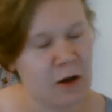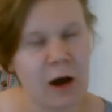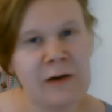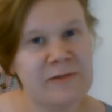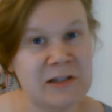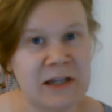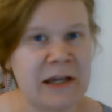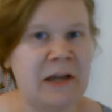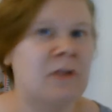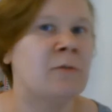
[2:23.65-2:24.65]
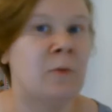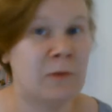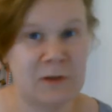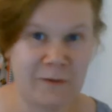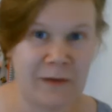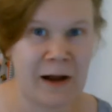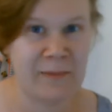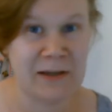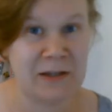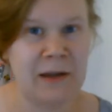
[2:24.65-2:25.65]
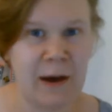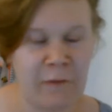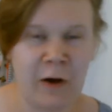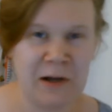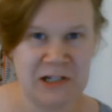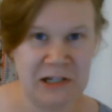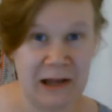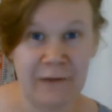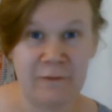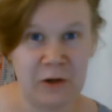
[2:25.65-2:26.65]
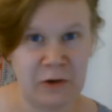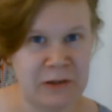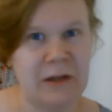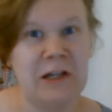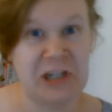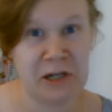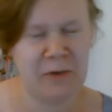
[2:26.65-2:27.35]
obviously no one wants to find a piece of nail varnish in their food. Ew.